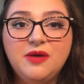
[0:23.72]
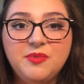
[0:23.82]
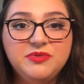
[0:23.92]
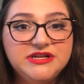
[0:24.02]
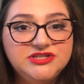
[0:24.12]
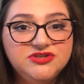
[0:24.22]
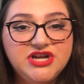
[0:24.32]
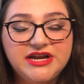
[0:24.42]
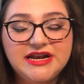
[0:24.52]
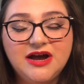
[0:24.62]
Please do
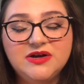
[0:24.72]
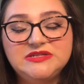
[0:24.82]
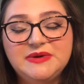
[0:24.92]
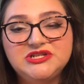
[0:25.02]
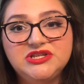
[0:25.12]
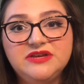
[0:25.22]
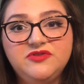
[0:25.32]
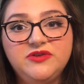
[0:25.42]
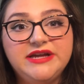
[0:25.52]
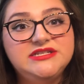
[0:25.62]
check it out, especially if
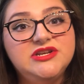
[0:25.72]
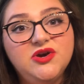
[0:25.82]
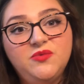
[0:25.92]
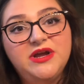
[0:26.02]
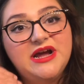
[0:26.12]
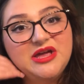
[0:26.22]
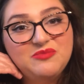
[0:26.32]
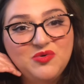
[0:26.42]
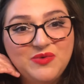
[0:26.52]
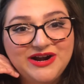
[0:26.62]
you'd like to know what I
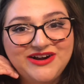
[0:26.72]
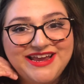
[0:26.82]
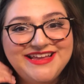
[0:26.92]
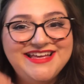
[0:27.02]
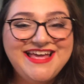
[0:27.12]
am wearing.